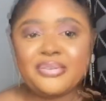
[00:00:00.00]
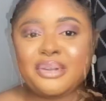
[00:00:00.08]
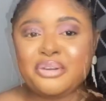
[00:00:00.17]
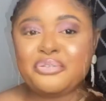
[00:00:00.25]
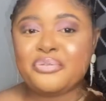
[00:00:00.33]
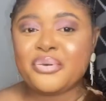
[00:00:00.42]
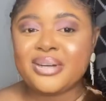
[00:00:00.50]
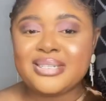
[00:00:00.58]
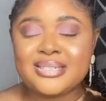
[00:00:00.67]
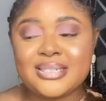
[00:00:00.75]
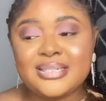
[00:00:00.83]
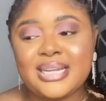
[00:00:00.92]
So the
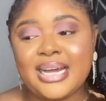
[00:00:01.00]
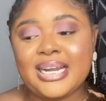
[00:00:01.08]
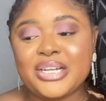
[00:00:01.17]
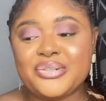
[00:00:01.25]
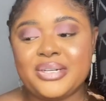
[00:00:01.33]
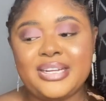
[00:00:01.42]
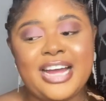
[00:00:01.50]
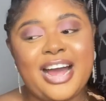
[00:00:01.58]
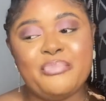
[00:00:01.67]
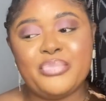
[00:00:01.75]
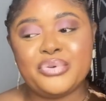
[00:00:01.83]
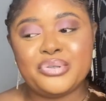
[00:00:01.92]
first thing that actually
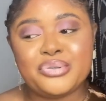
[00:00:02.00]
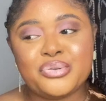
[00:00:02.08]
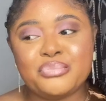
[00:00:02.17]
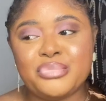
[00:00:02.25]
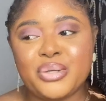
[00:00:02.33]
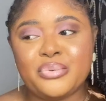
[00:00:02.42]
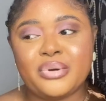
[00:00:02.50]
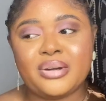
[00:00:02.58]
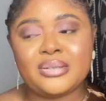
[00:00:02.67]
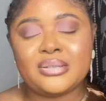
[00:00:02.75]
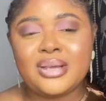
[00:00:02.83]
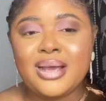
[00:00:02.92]
happened to me
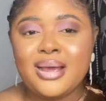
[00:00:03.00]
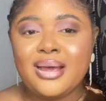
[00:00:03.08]
was,